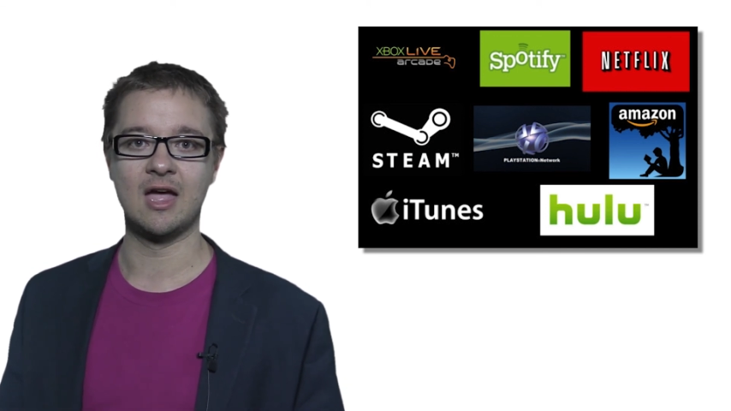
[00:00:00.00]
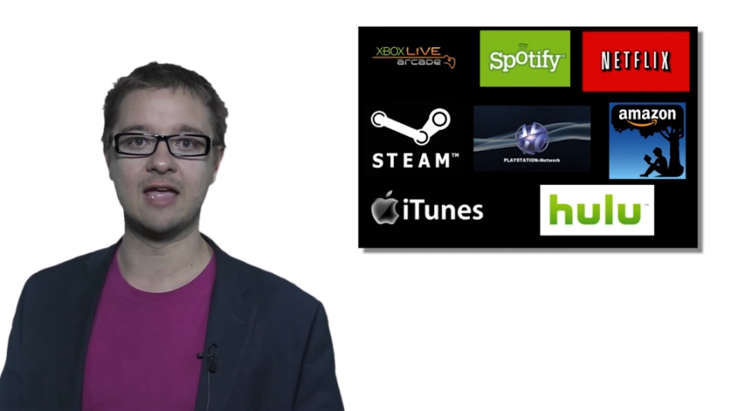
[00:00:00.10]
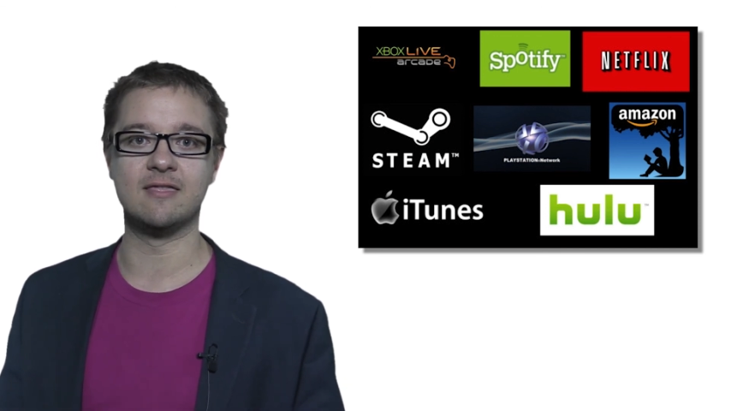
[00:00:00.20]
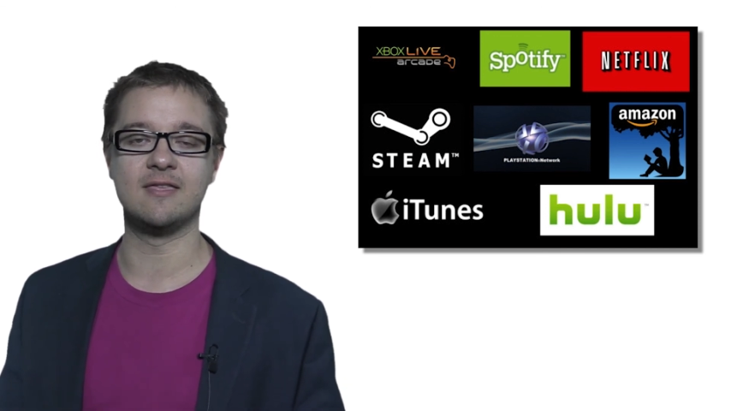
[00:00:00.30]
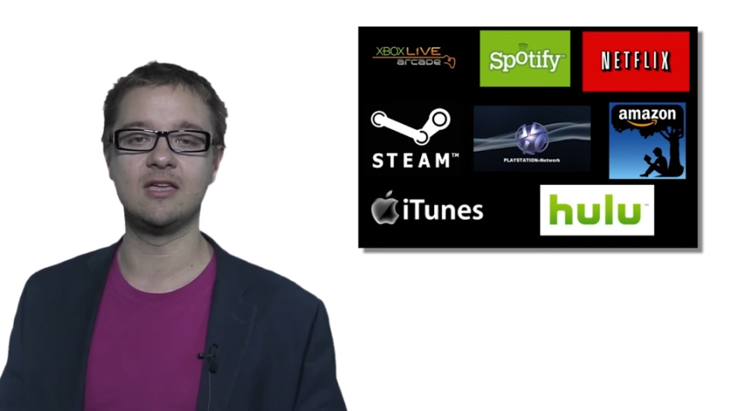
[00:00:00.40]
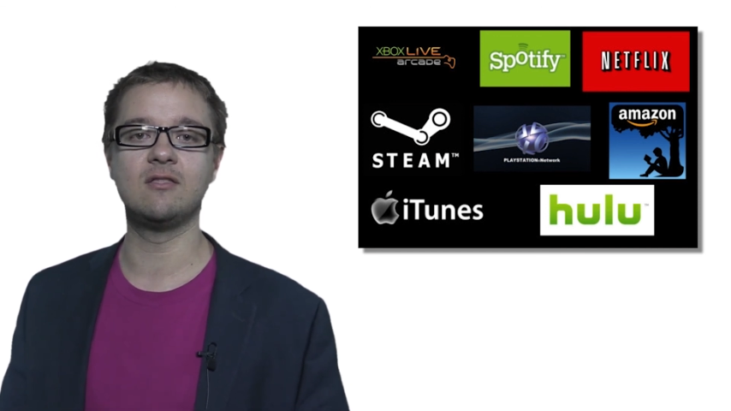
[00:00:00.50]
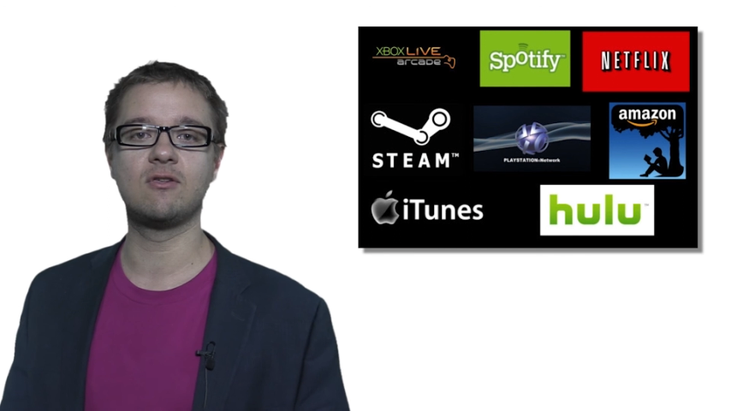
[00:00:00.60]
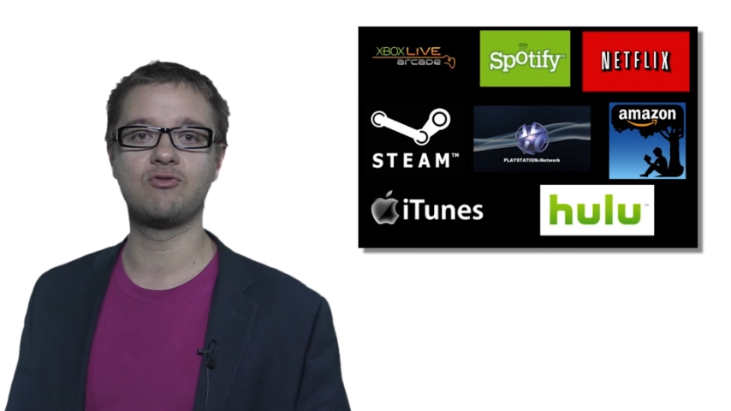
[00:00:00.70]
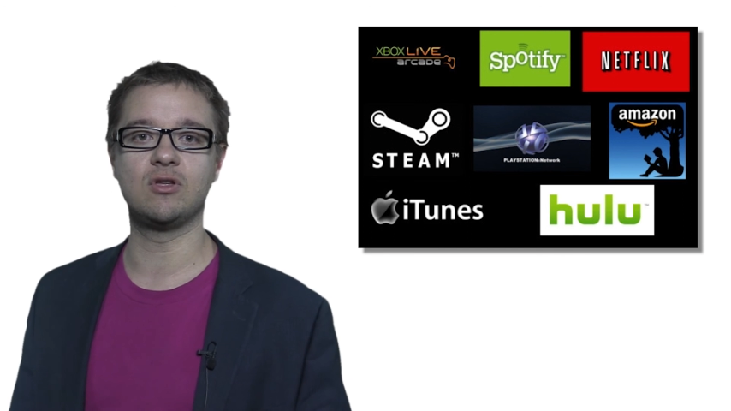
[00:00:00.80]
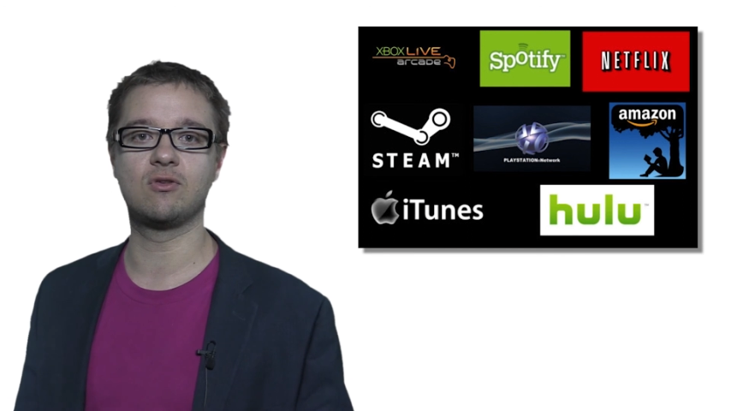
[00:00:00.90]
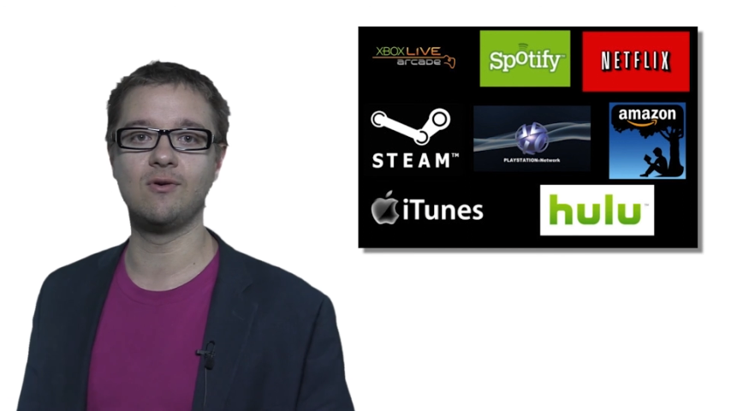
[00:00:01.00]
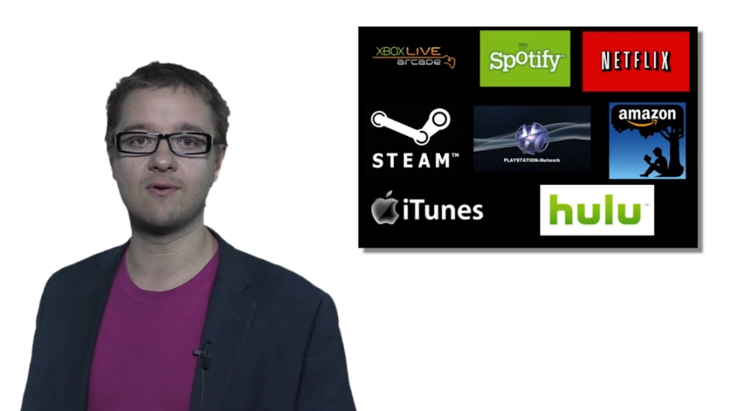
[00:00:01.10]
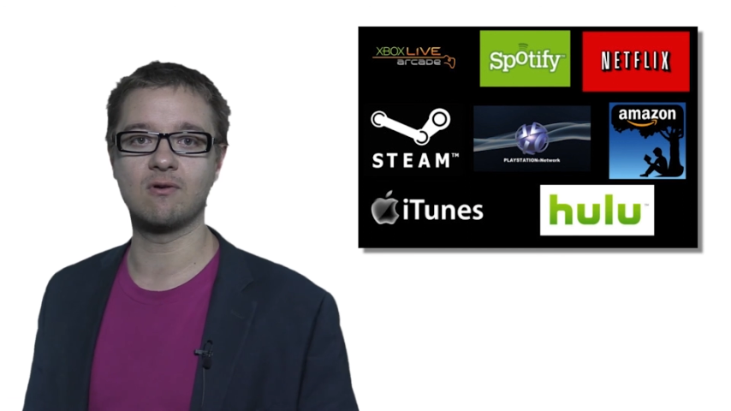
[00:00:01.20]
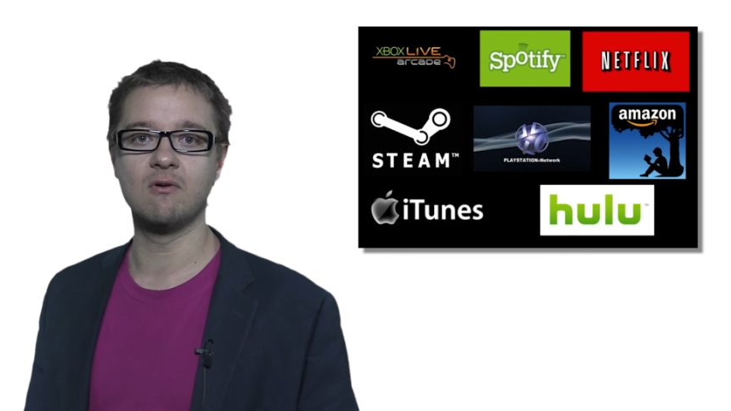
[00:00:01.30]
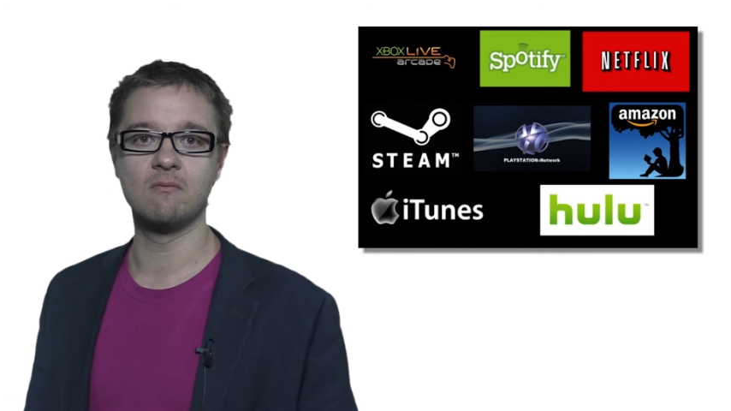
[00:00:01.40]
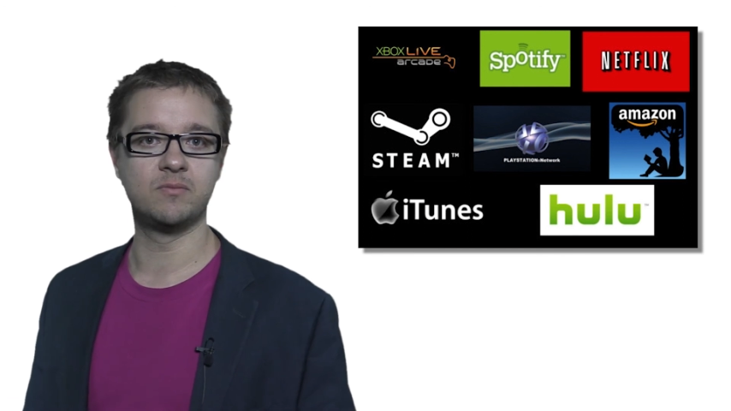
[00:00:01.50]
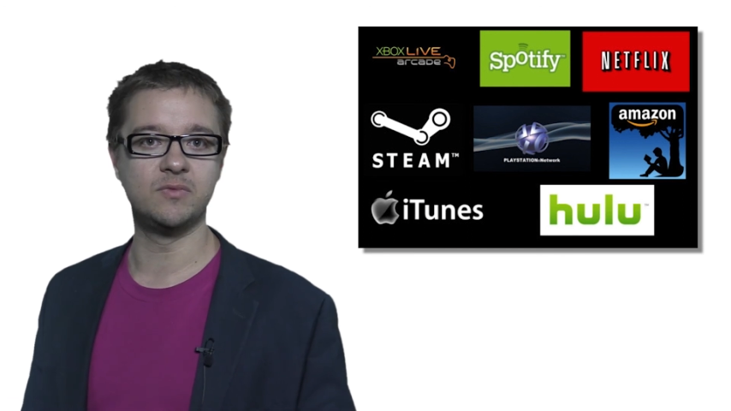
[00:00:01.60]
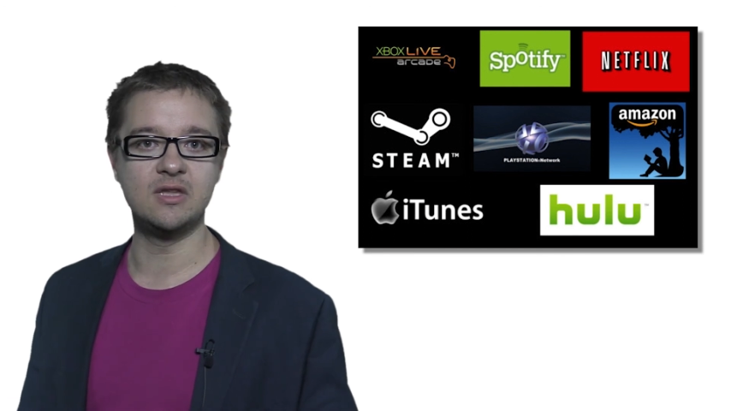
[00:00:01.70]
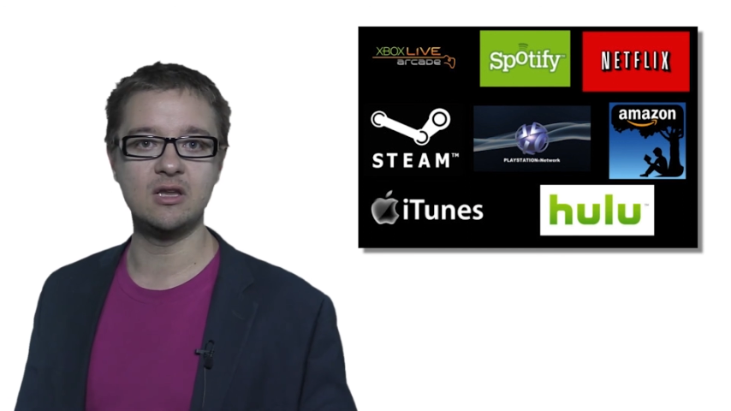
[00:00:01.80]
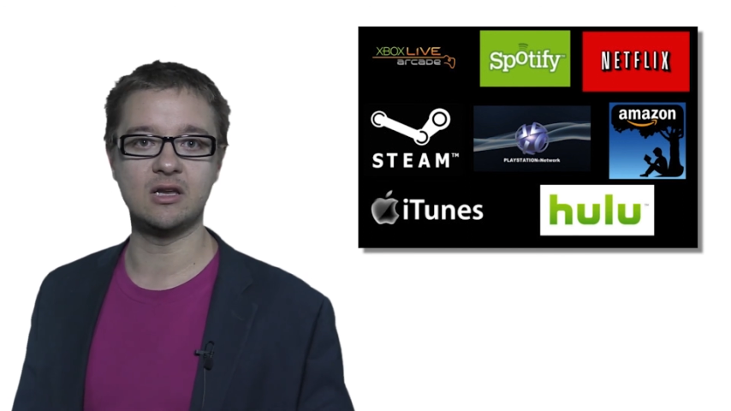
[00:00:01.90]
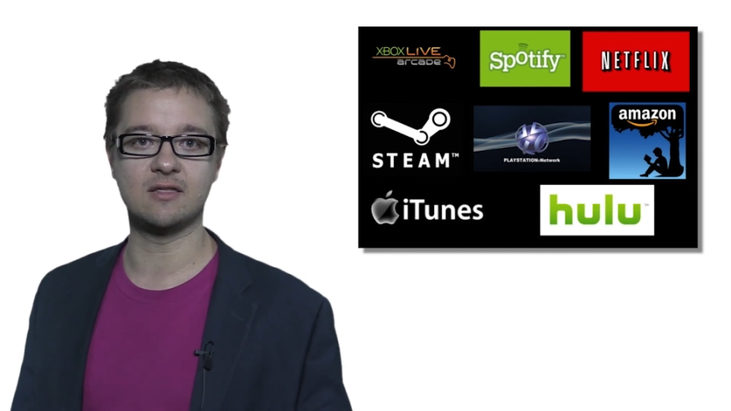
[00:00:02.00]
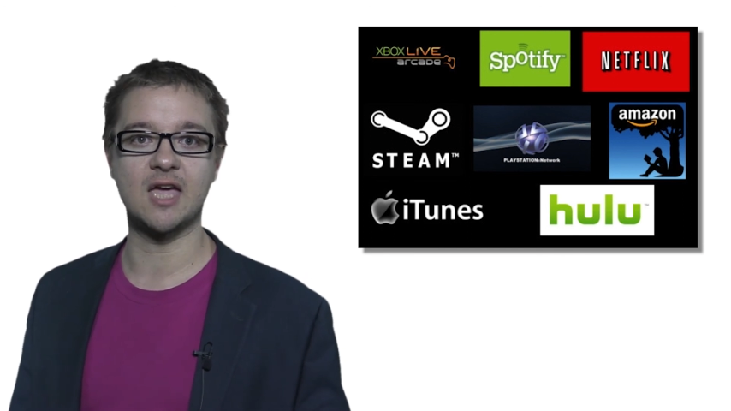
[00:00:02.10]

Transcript: and that the industry took nearly